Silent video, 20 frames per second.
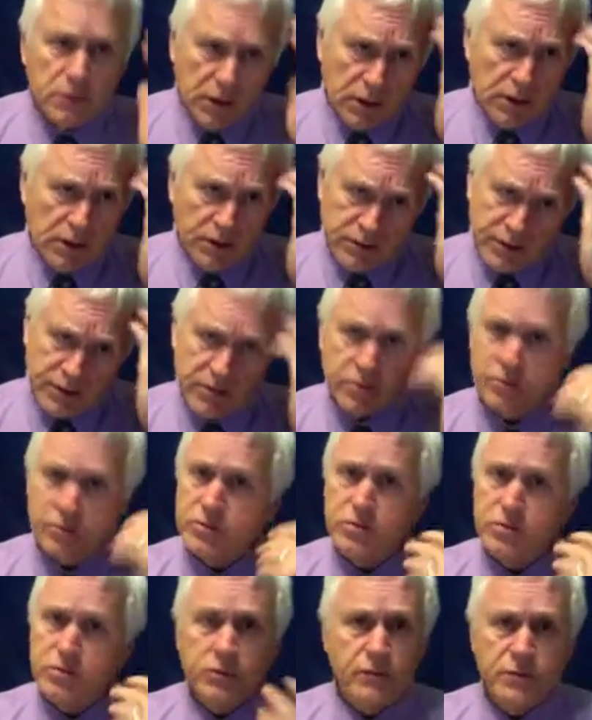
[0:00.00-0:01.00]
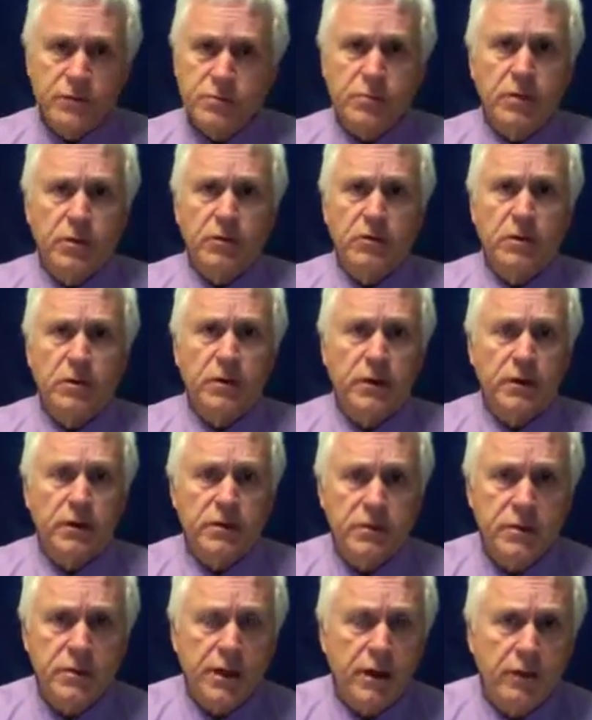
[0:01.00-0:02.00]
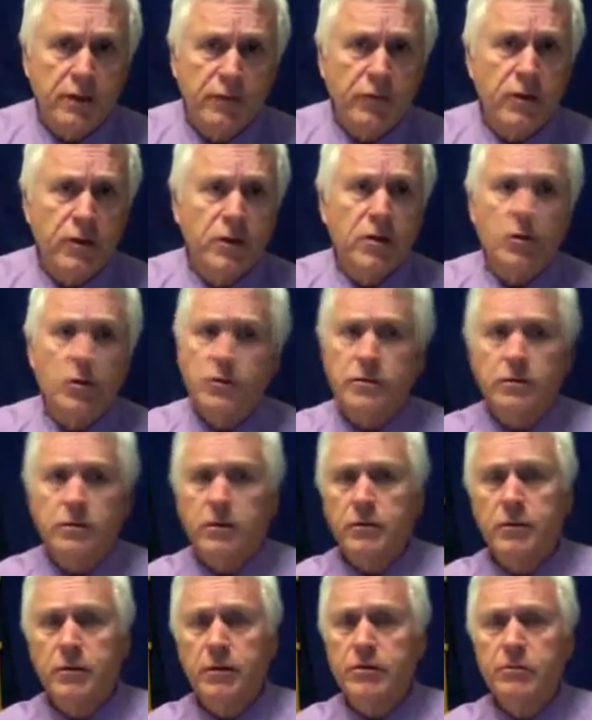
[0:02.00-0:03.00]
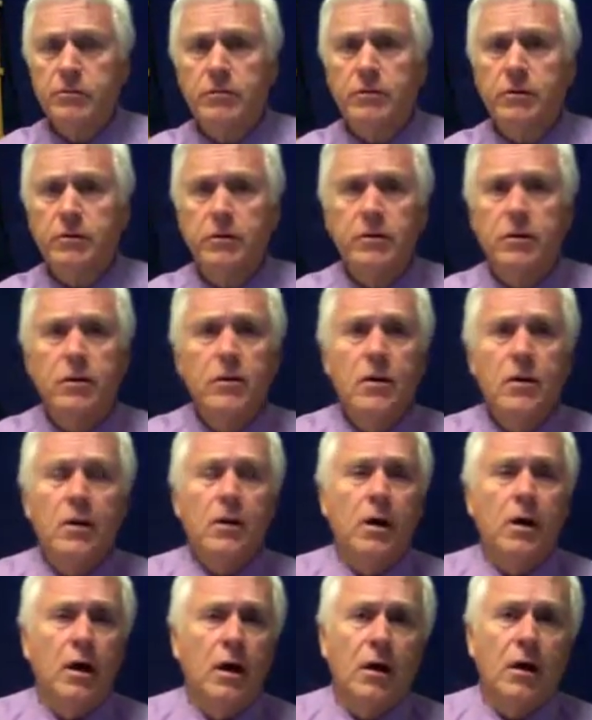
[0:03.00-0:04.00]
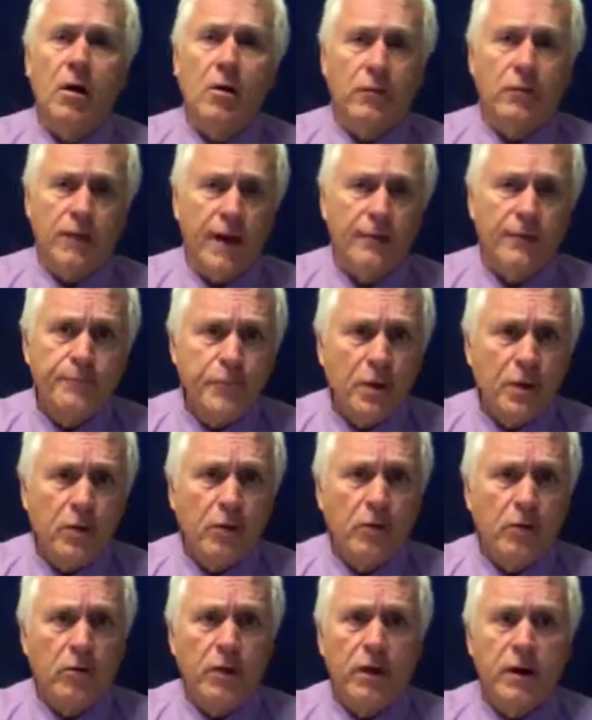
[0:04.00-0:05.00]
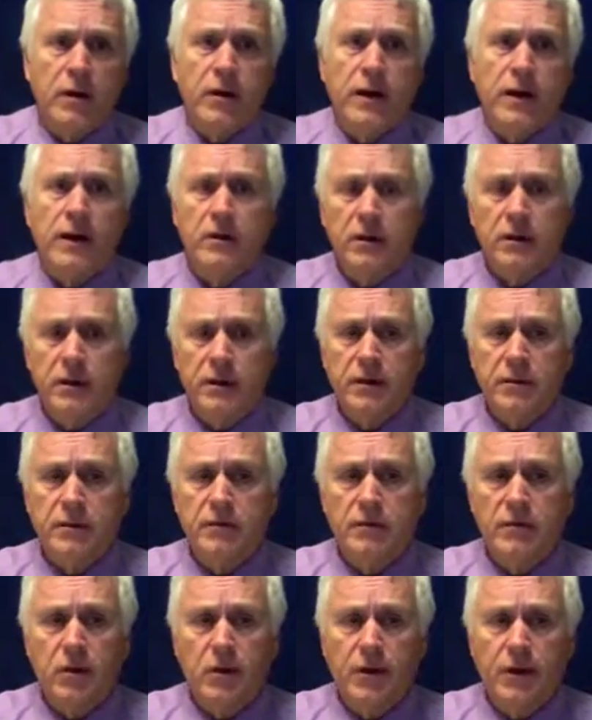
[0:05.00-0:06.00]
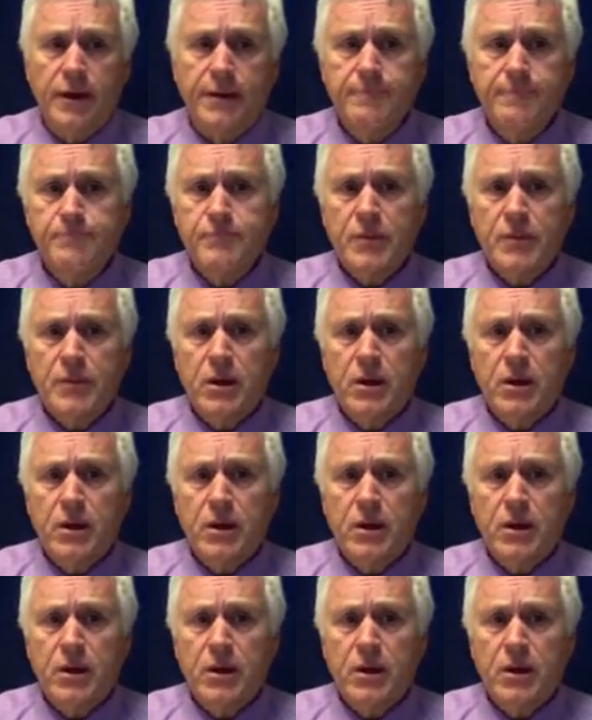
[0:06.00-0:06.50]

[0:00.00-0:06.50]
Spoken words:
essential service buildings, California Coastal Commission, all of that. Go right on down the list of all that.